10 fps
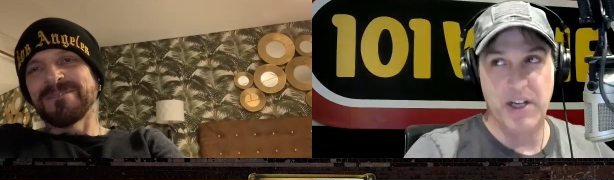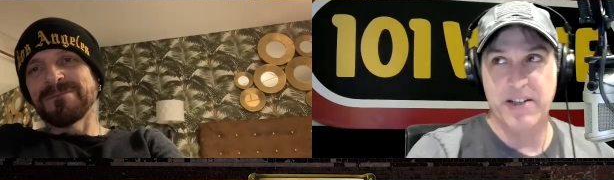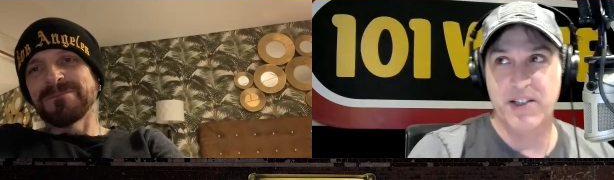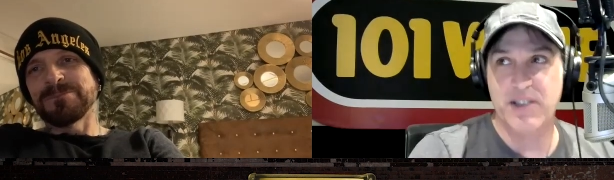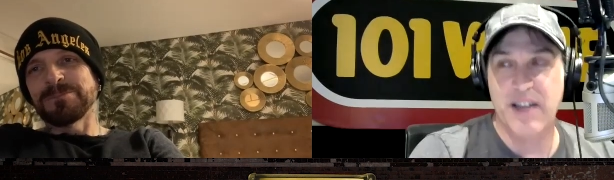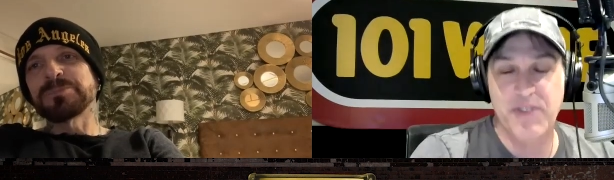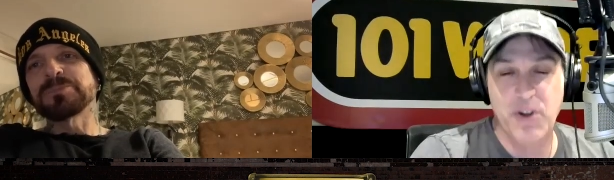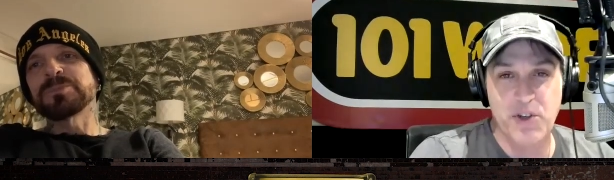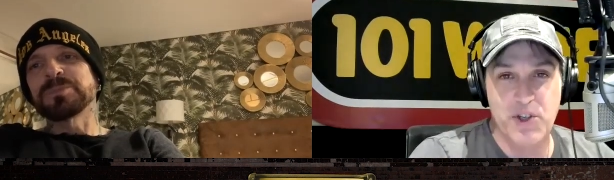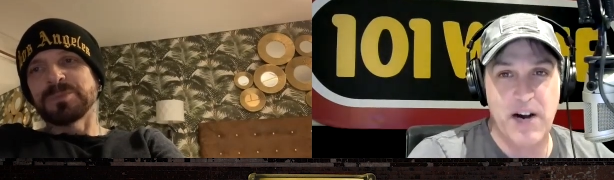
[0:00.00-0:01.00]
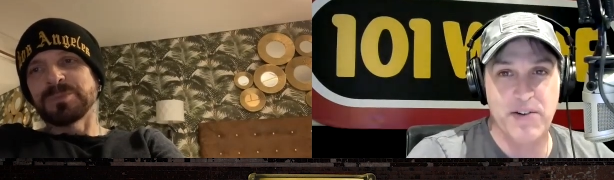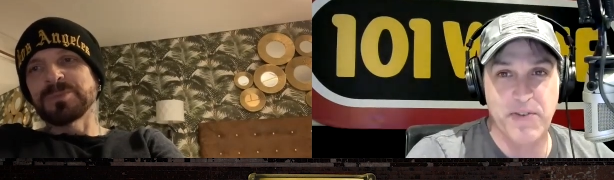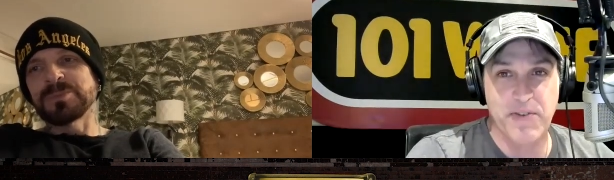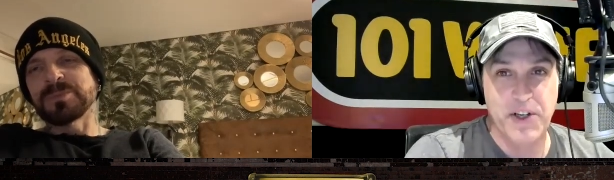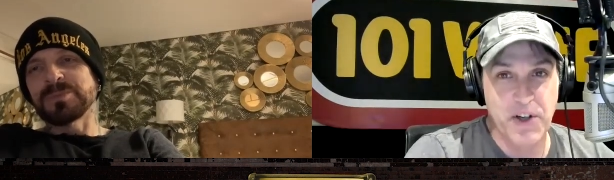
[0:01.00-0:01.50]
Speaker 1: like this, and I've known Chowder mm-hmm.
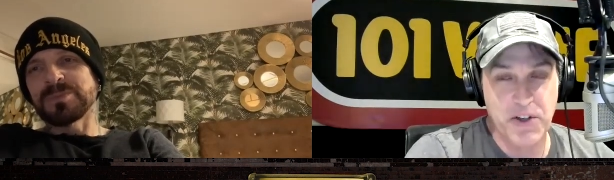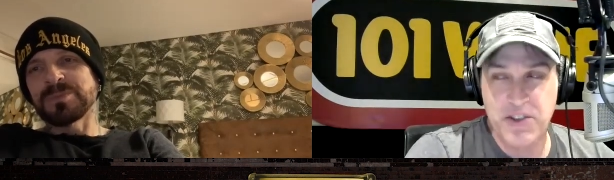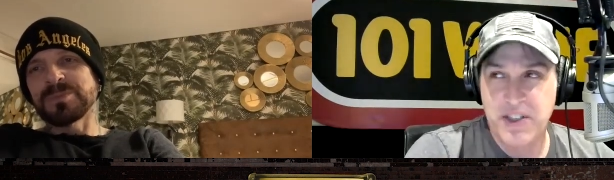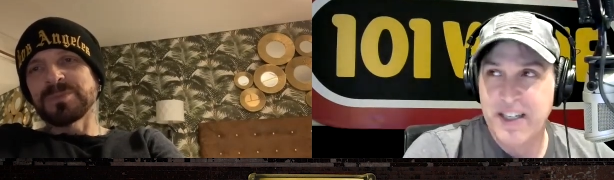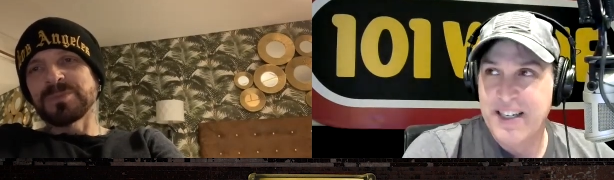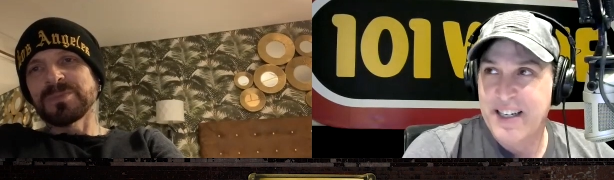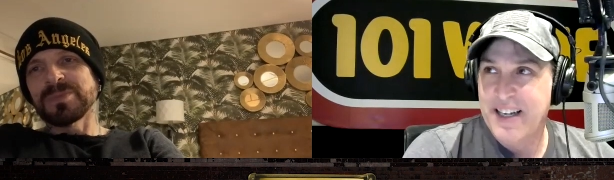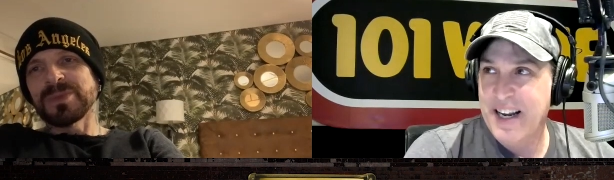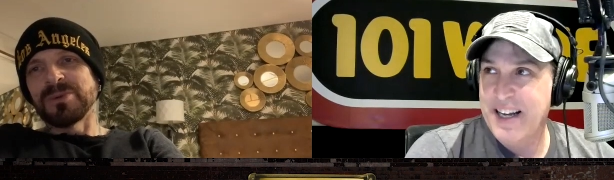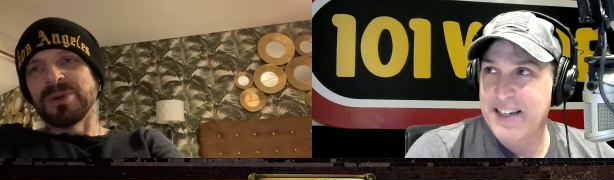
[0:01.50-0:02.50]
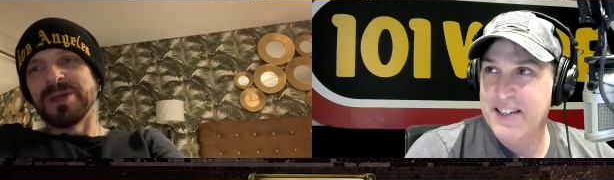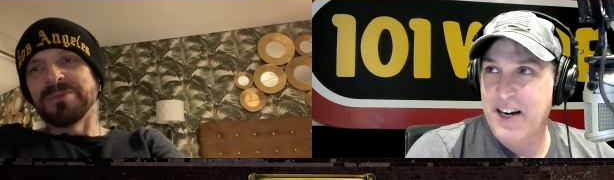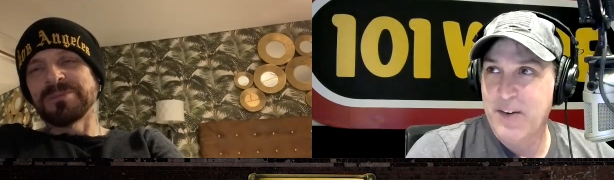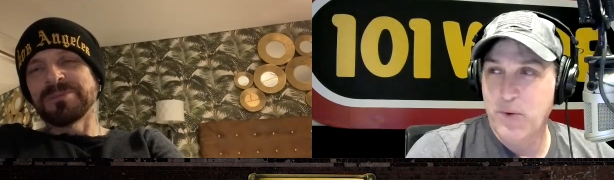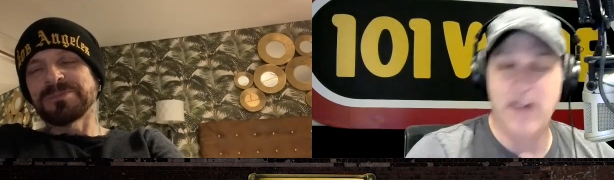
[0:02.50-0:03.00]
for years. And right. uh,
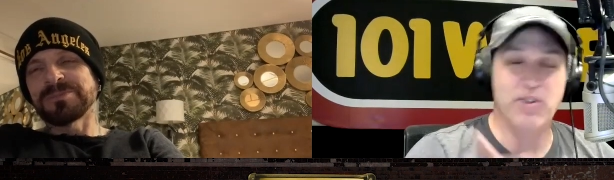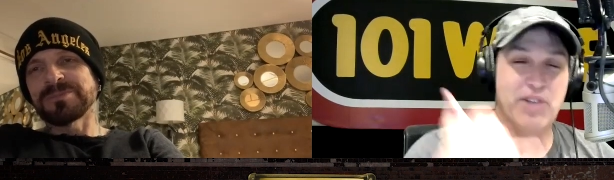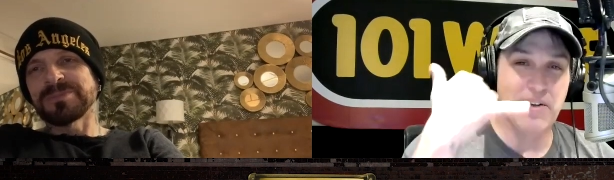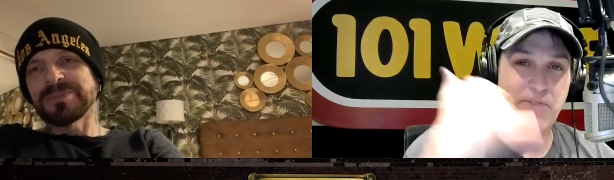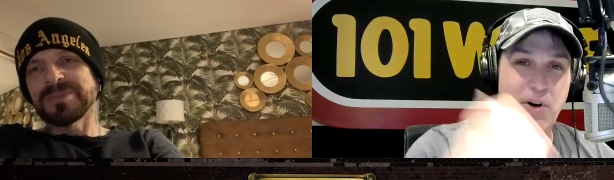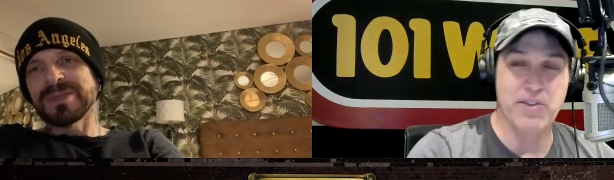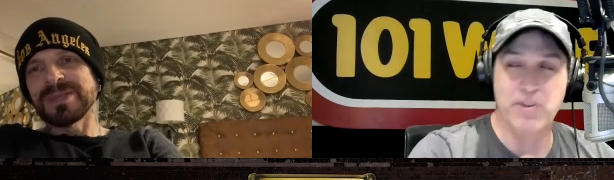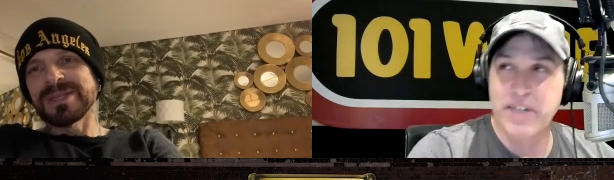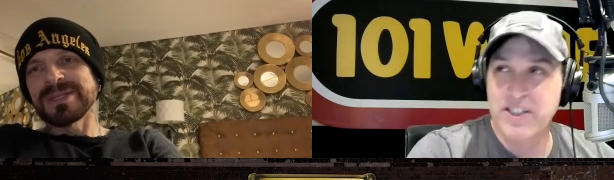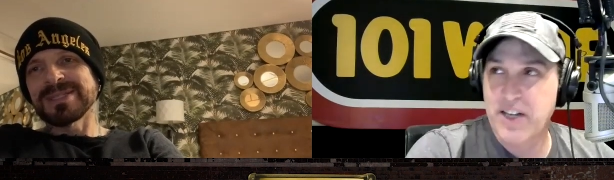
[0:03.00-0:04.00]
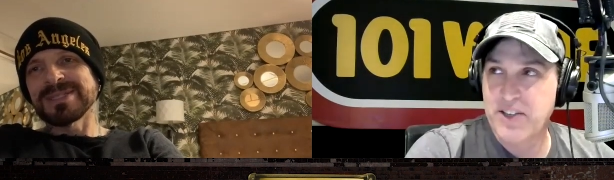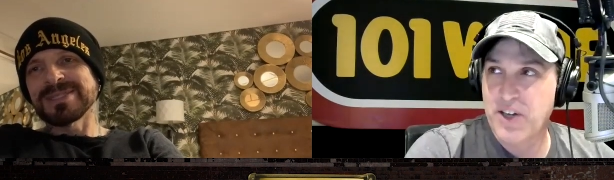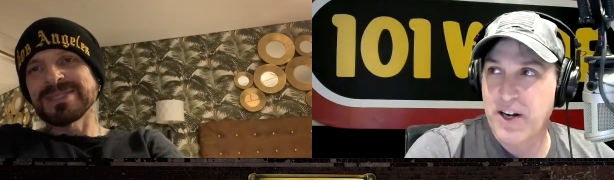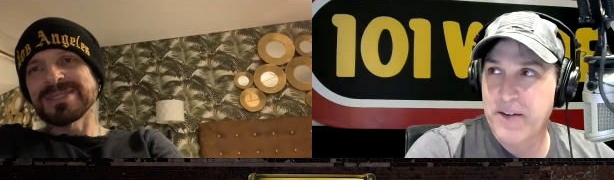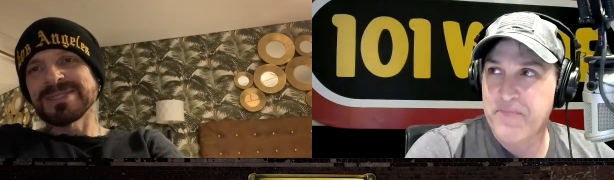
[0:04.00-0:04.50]
well, I was on the phone with him, when he says,
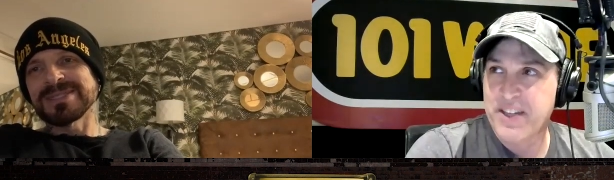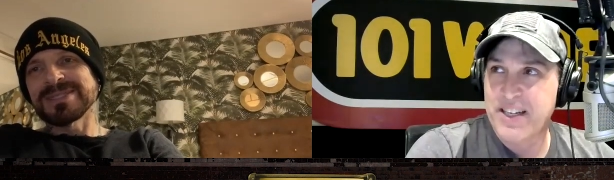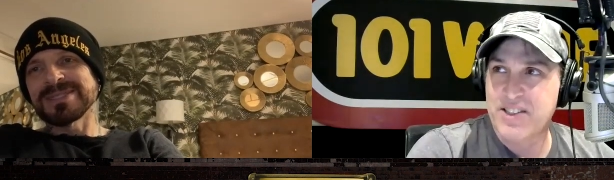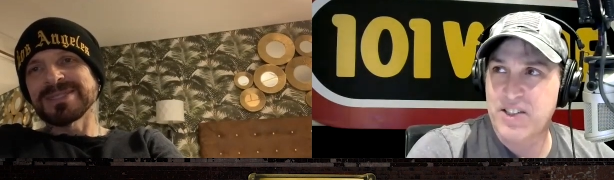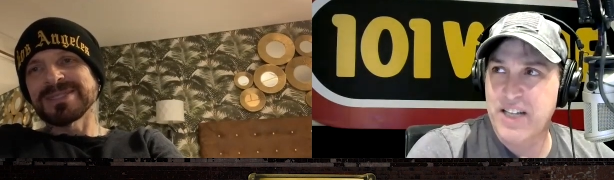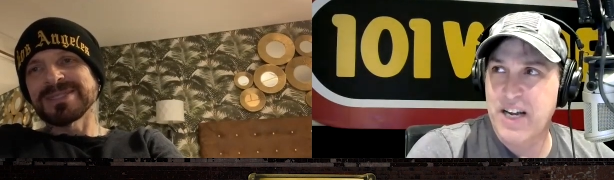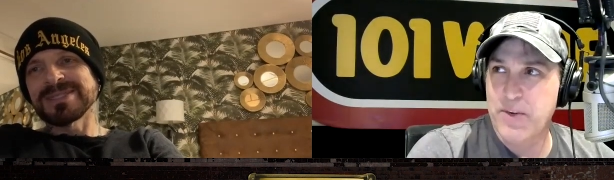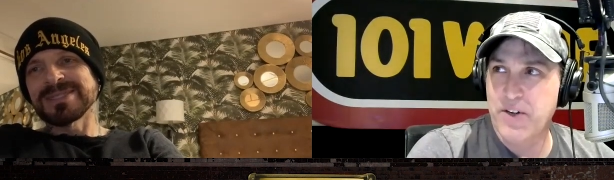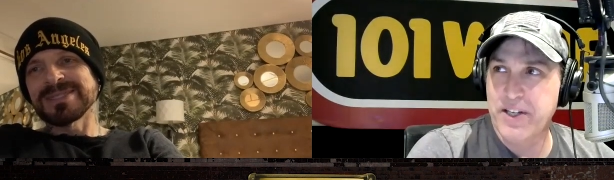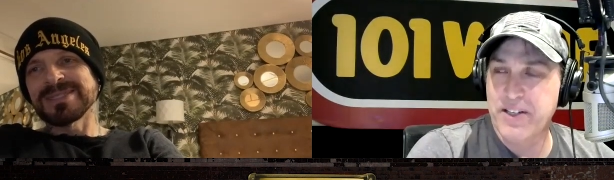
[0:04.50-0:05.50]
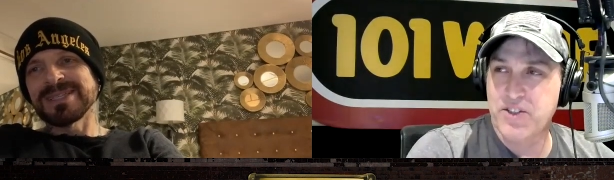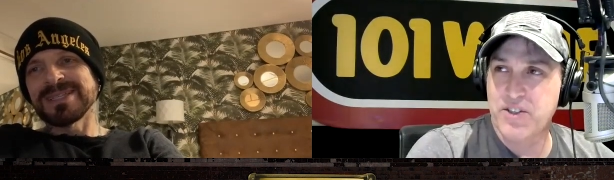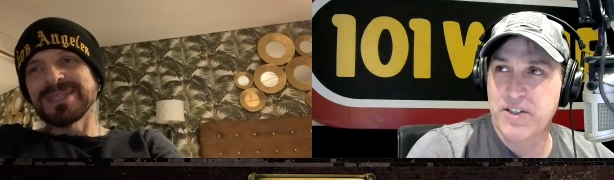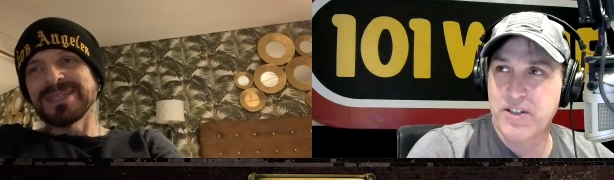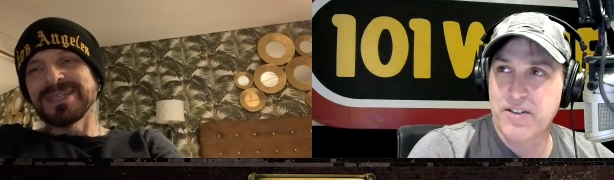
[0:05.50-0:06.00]
uh, he says, Yeah, we only
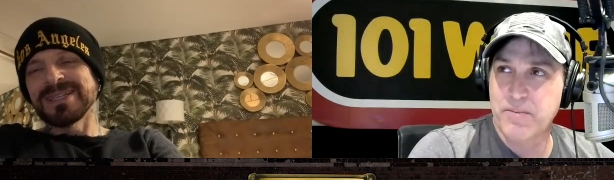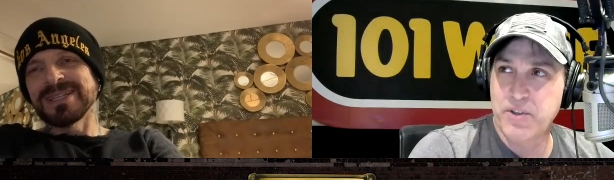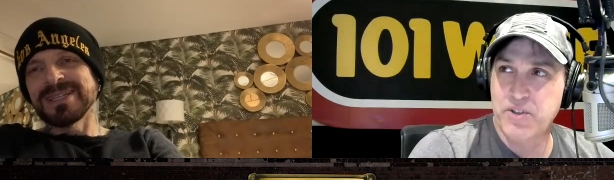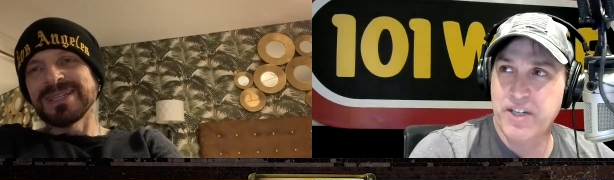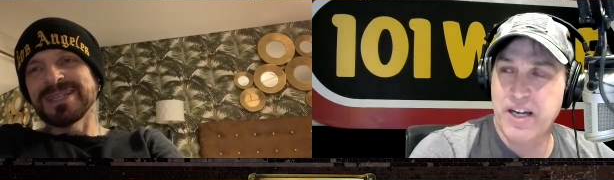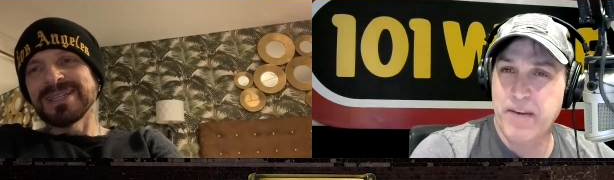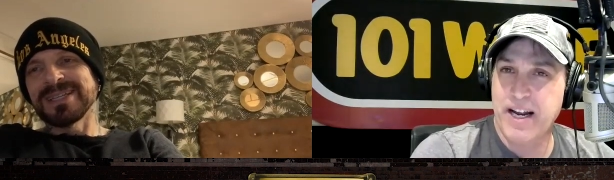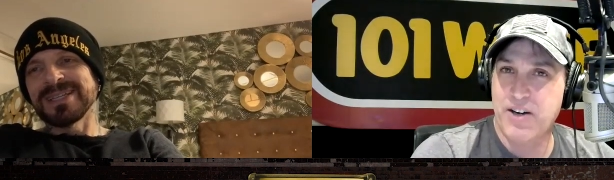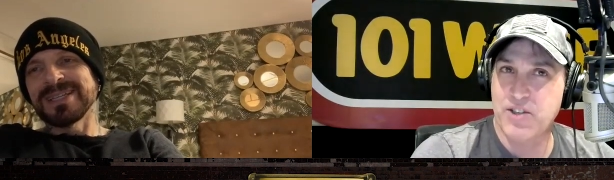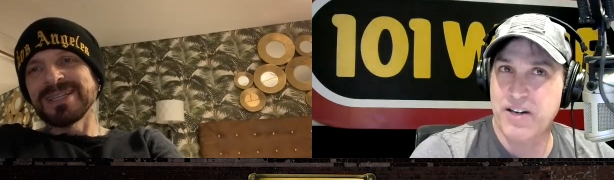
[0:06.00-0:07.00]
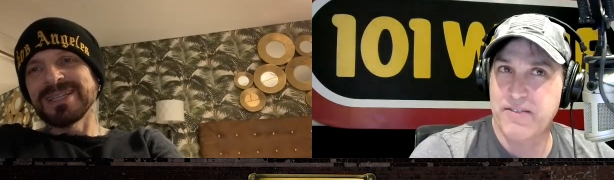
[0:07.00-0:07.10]
listen to music at my house